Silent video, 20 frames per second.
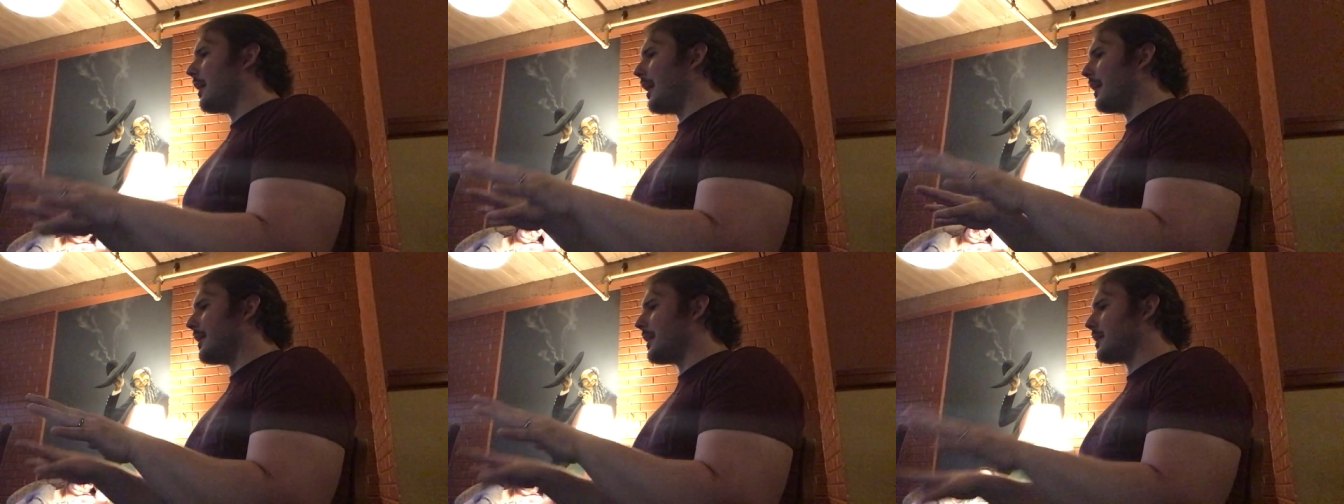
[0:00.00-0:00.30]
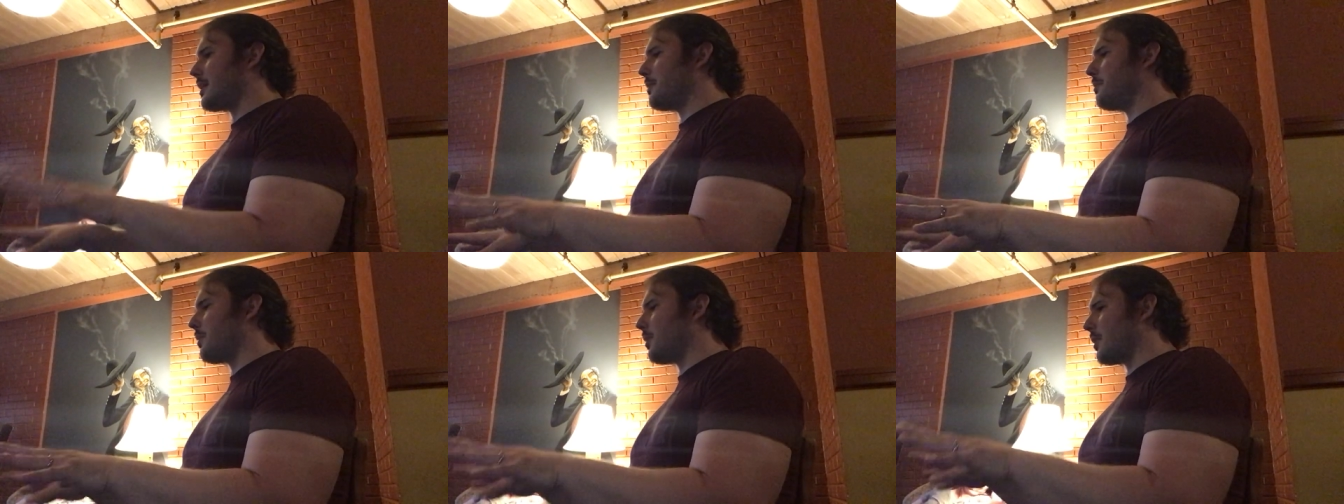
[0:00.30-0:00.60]
And
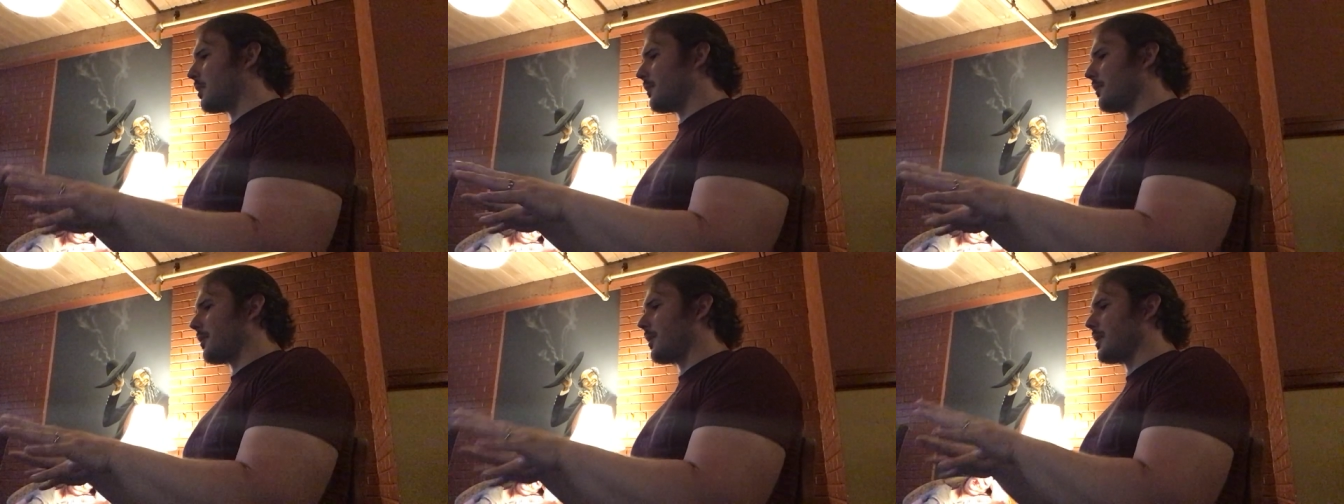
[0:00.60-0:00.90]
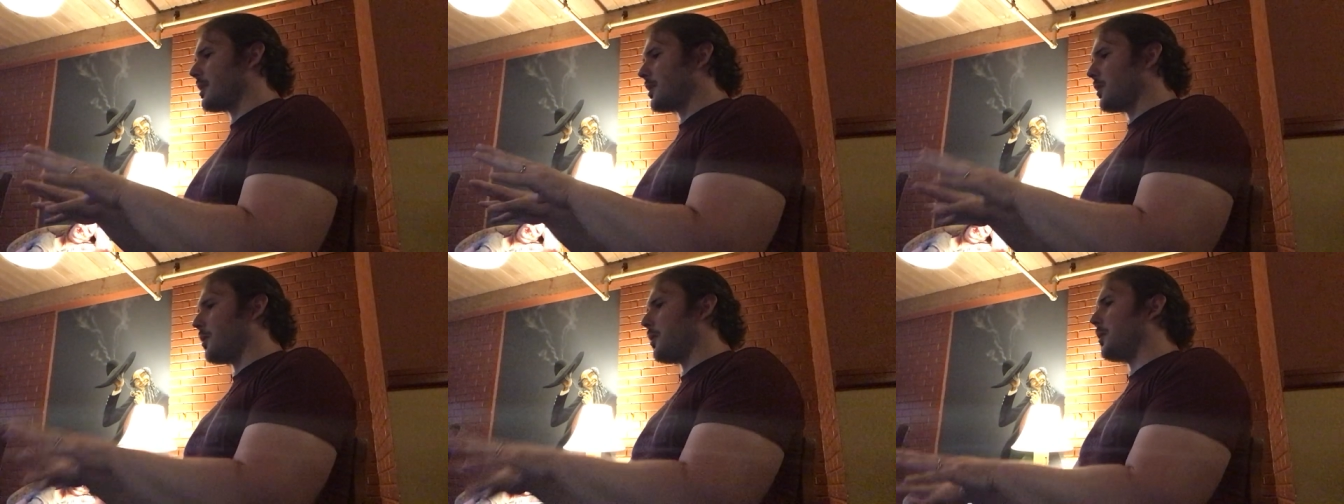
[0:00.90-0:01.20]
that's important for
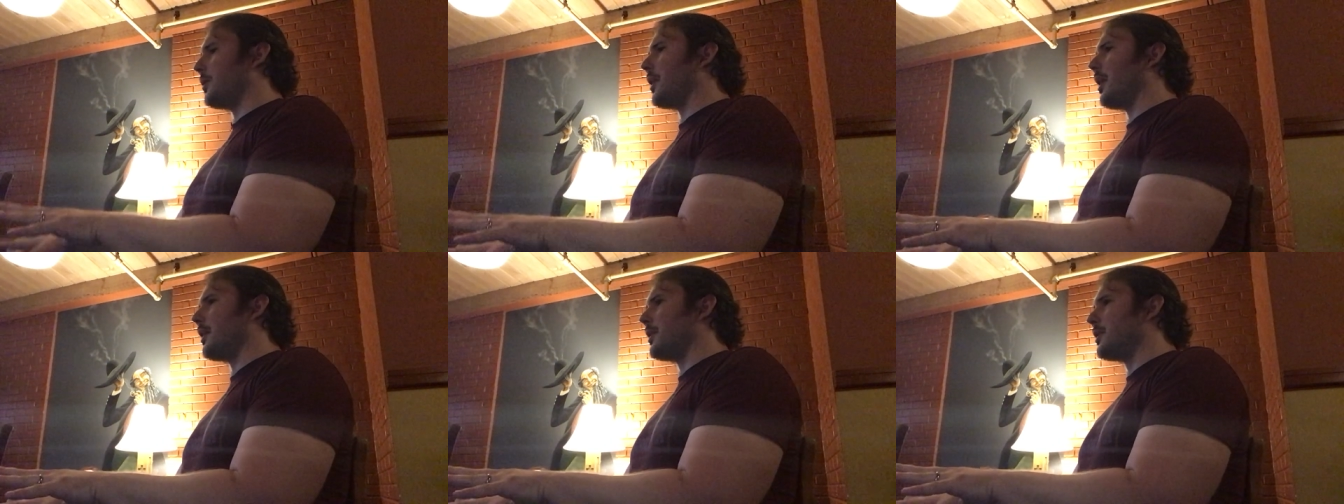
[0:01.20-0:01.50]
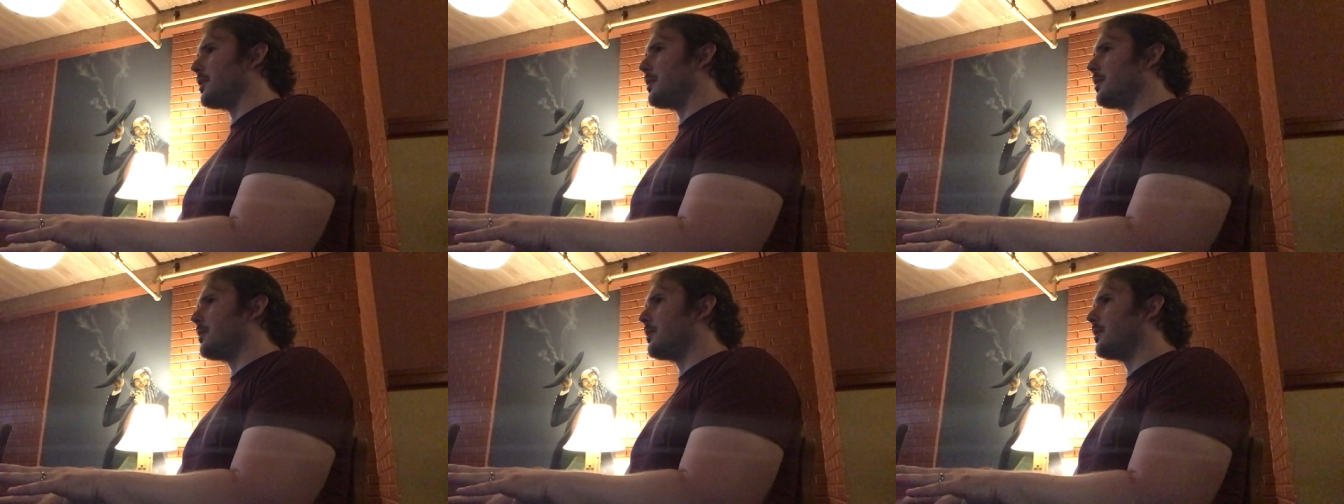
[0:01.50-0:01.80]
us to hold on
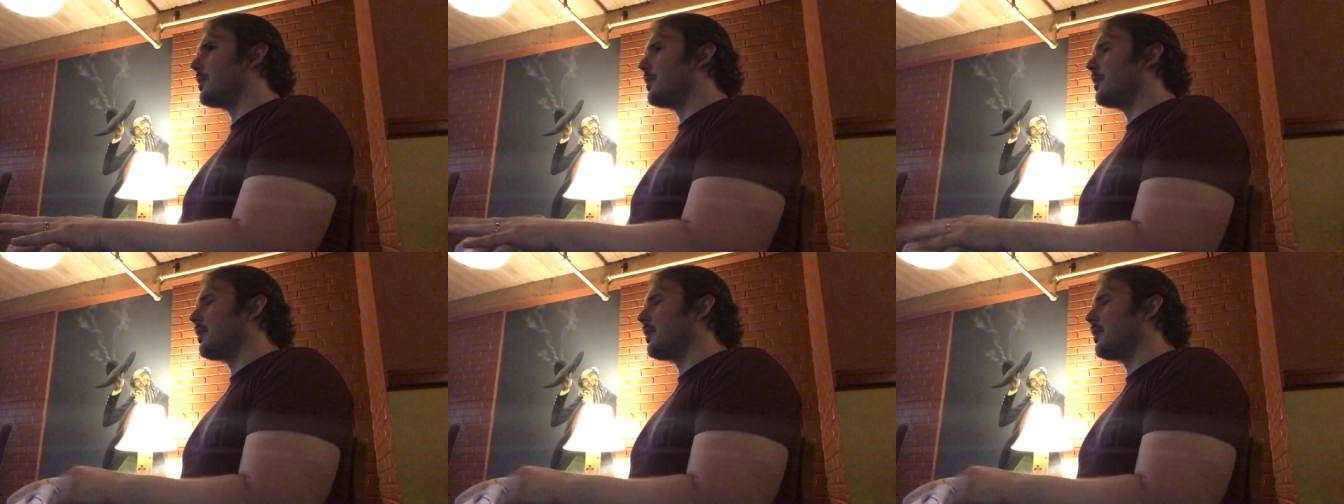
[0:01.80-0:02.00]
to.